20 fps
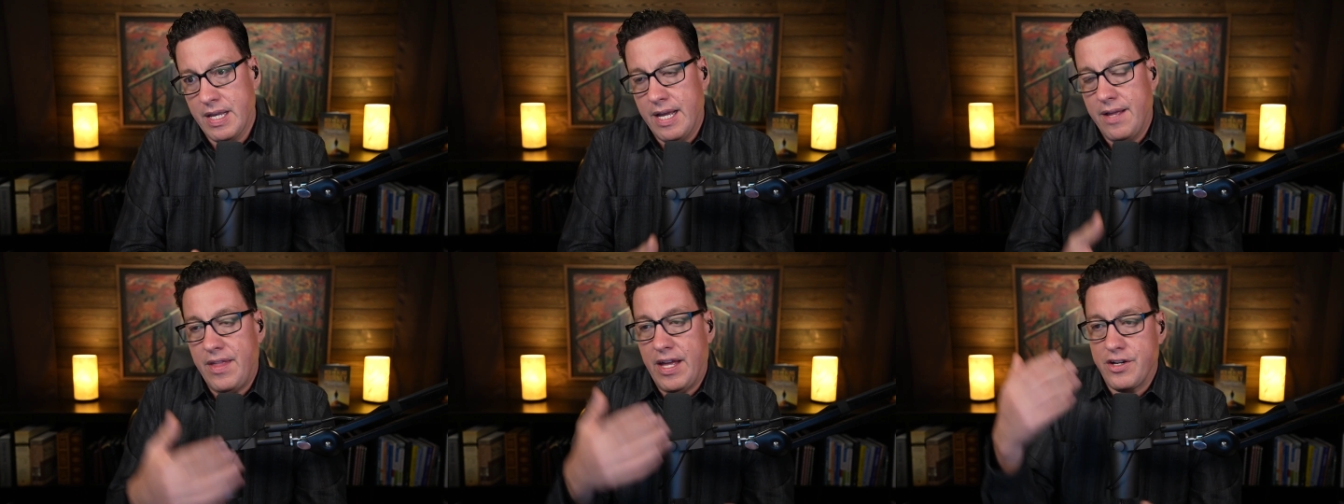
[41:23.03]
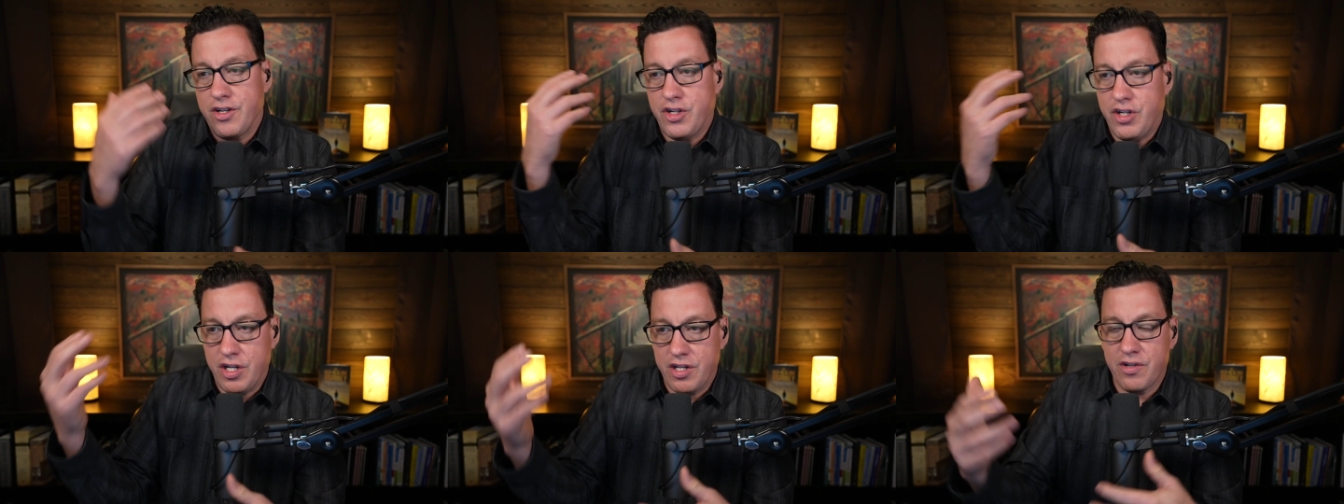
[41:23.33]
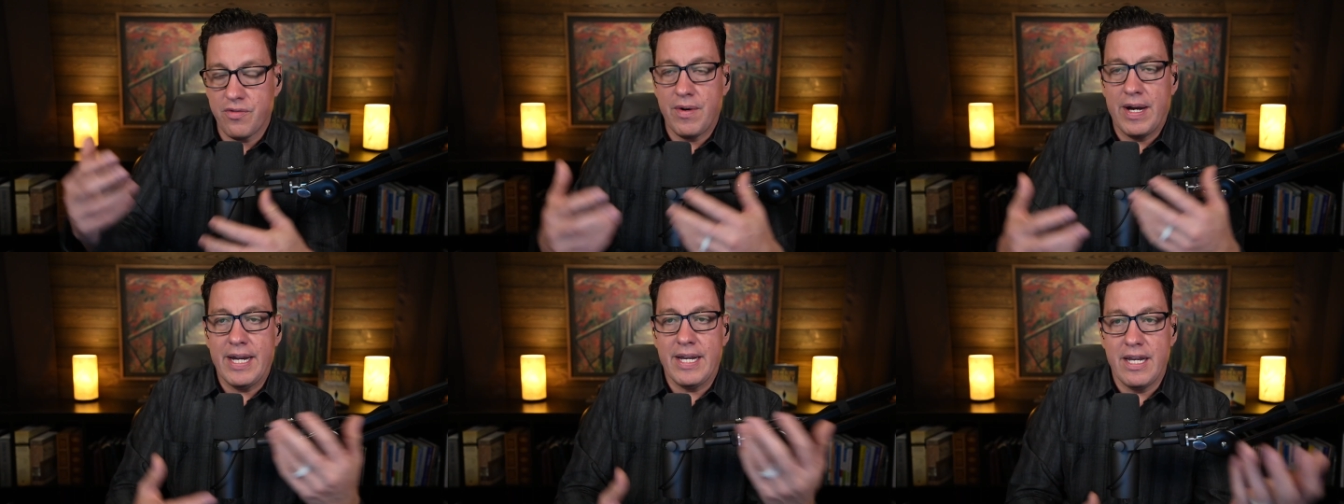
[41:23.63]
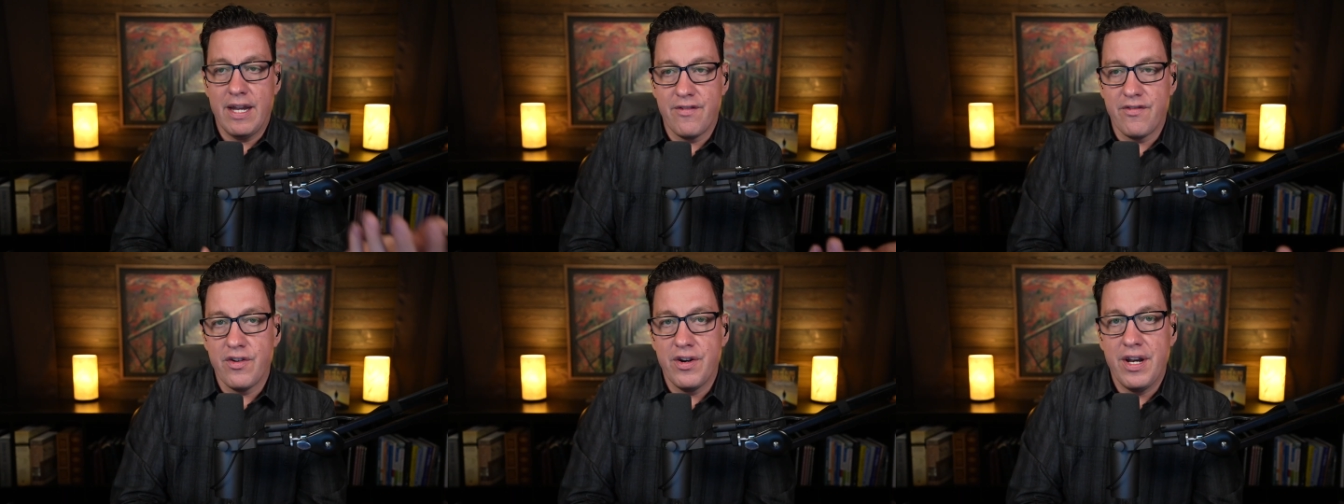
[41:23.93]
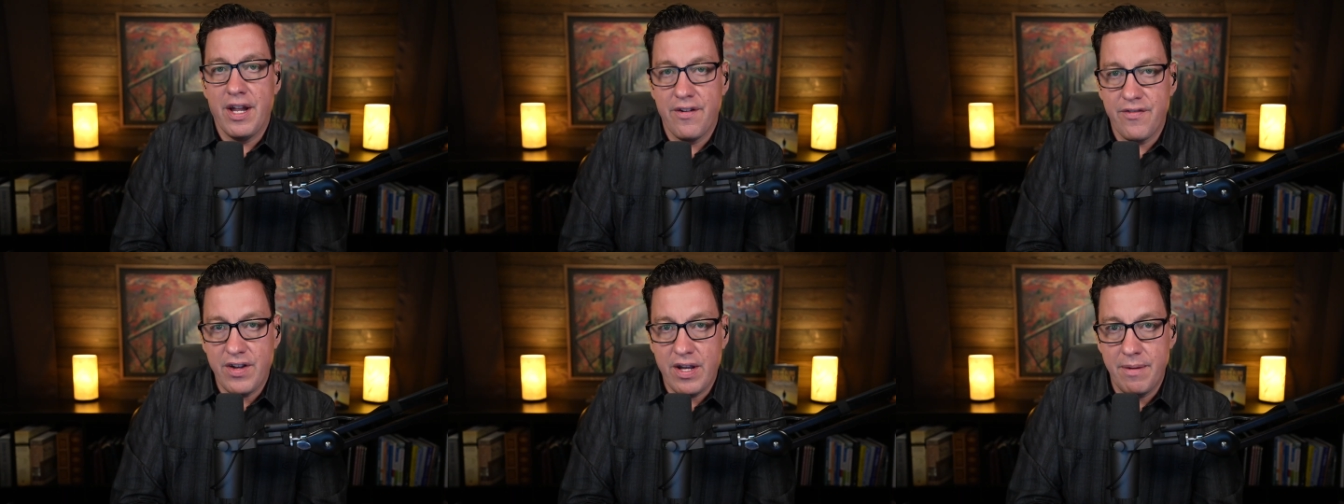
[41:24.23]
That just right, never
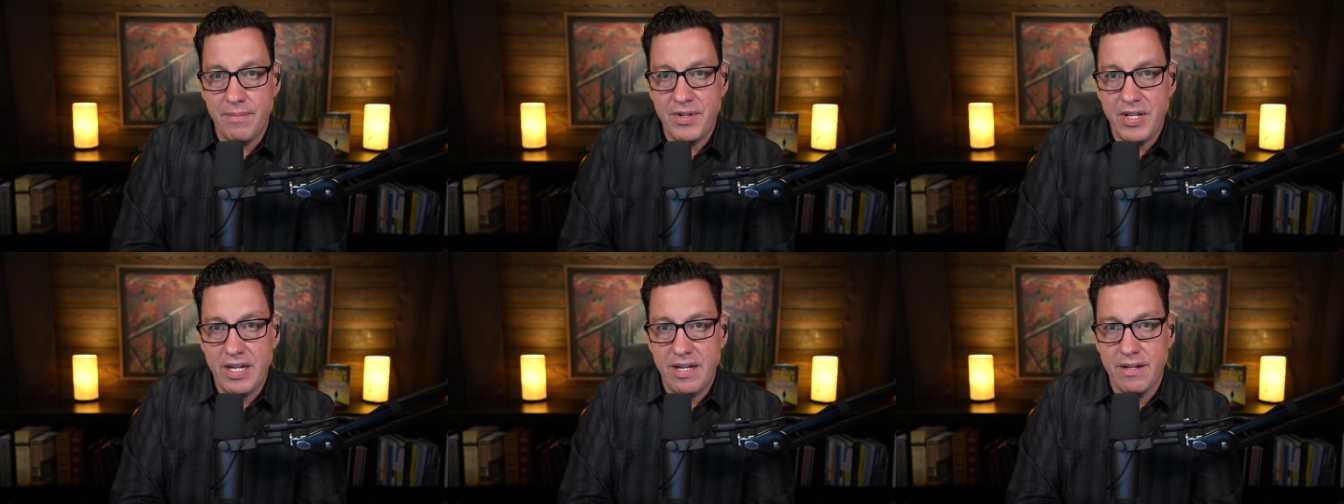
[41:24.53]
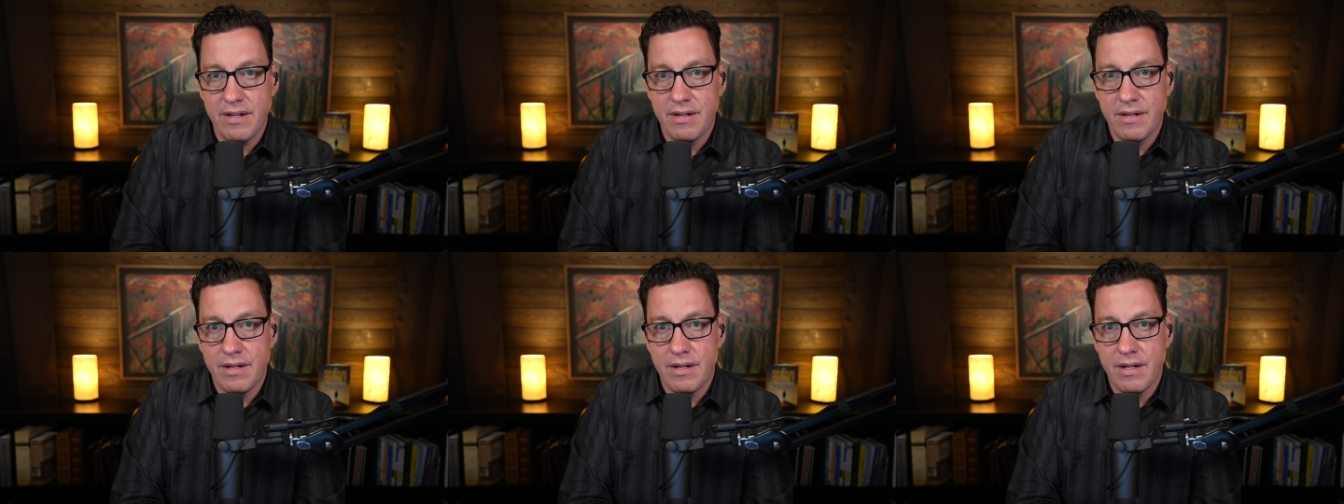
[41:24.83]
enough comes in